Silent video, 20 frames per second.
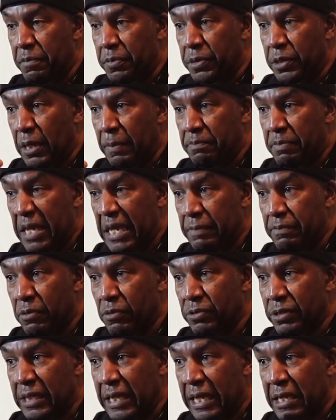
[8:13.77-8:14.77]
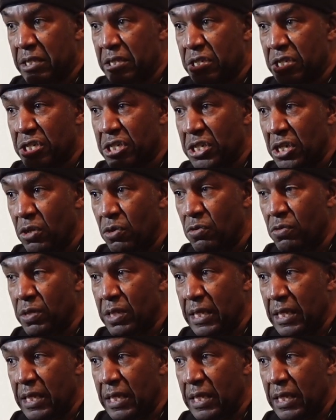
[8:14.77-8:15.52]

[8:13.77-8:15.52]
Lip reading: the people that shown